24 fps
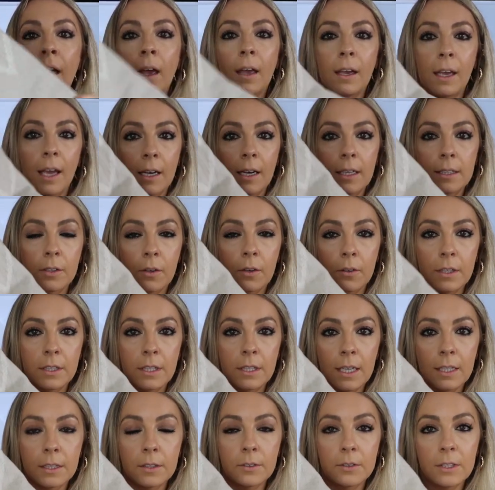Again, it's got the
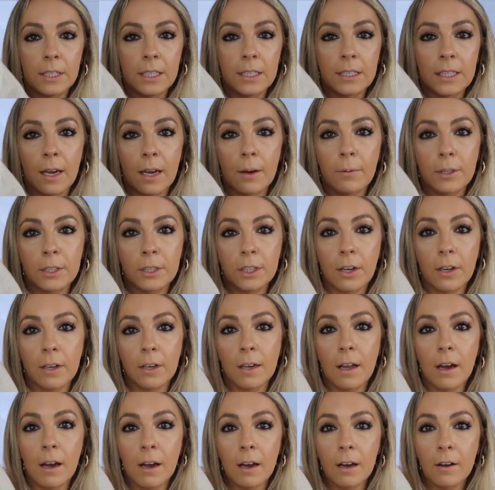tassel detail, which I
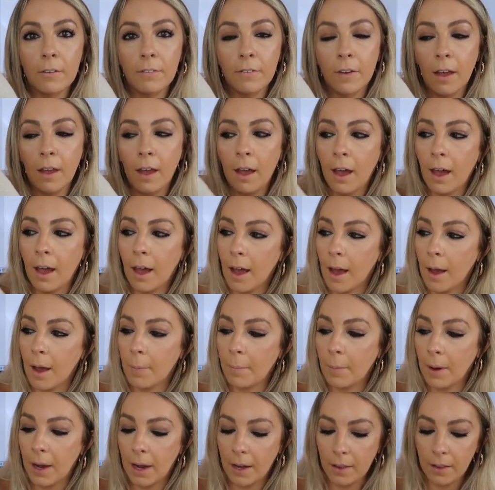love,
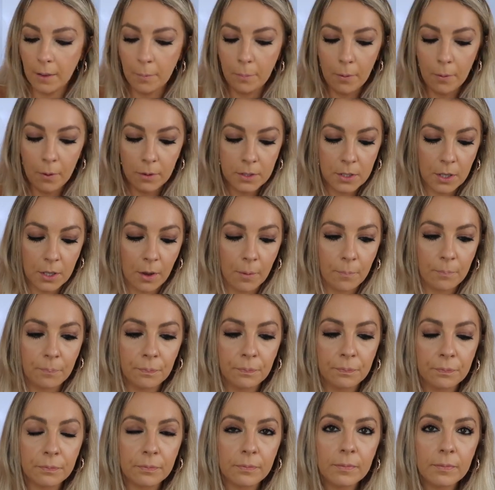at the
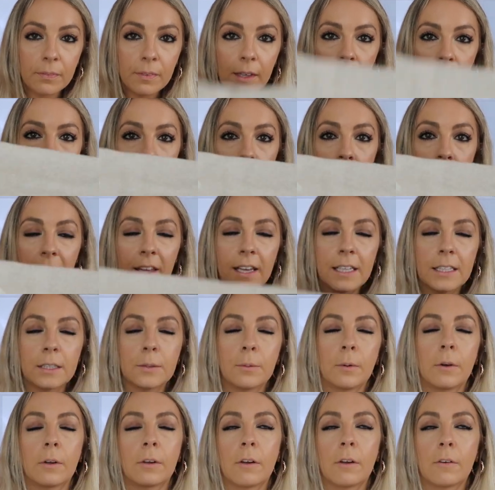bottom.
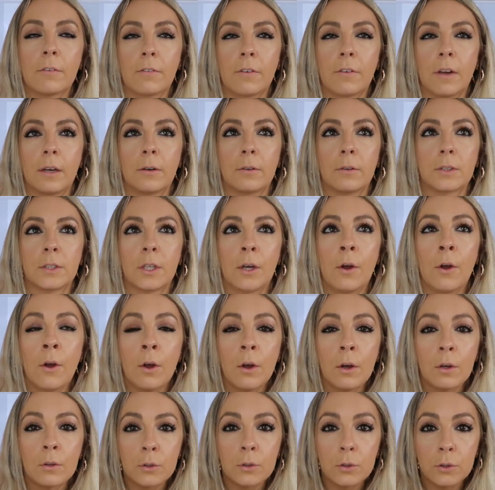This one feels
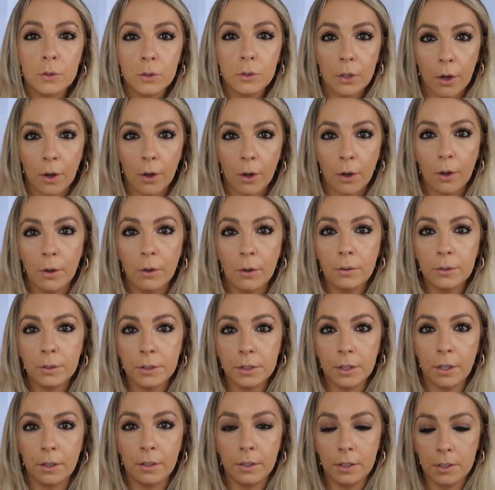so
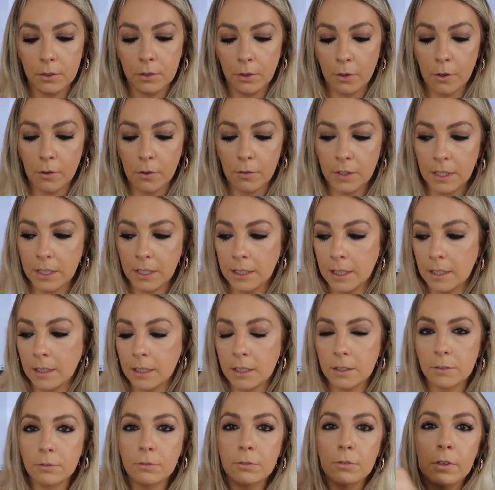soft. It's in
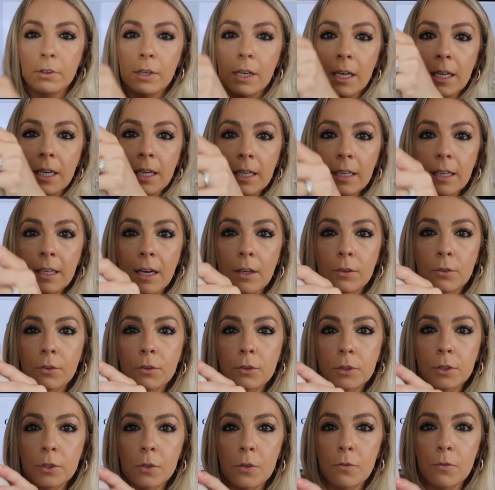this really
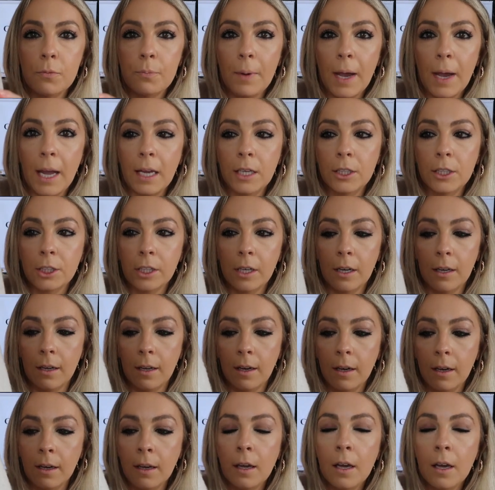natural sort of beige
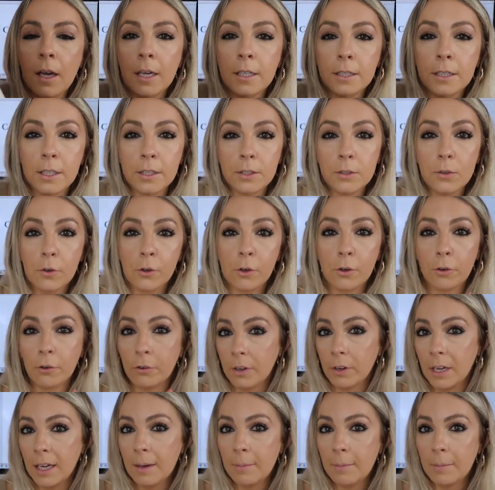colour, so it's not
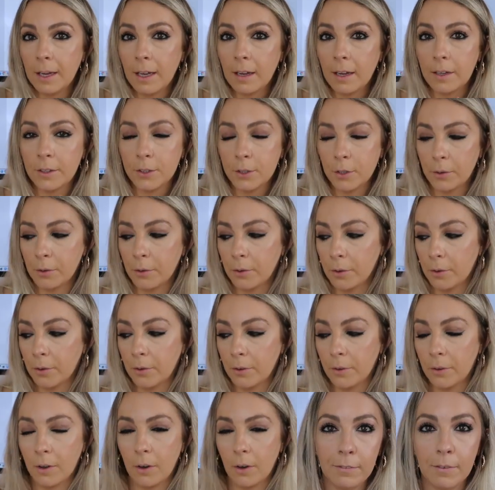creamy at
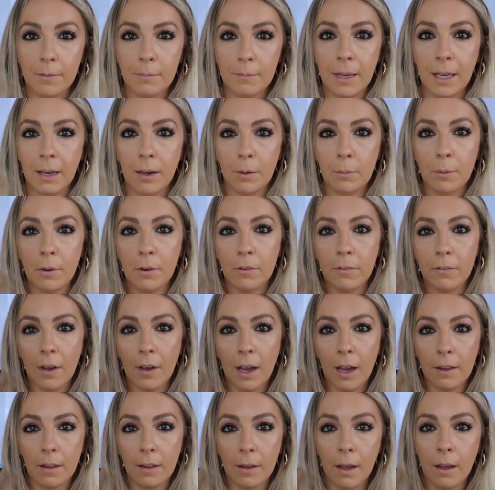all. For me, I
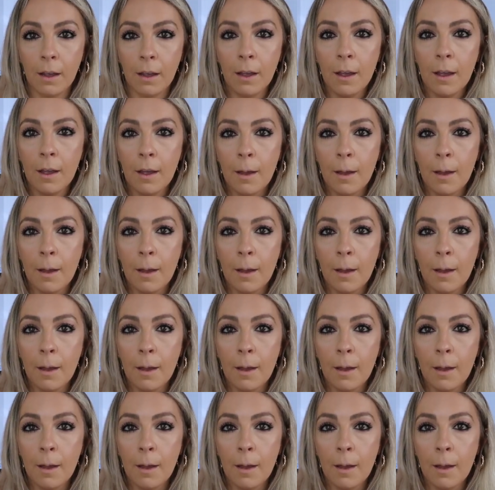prefer the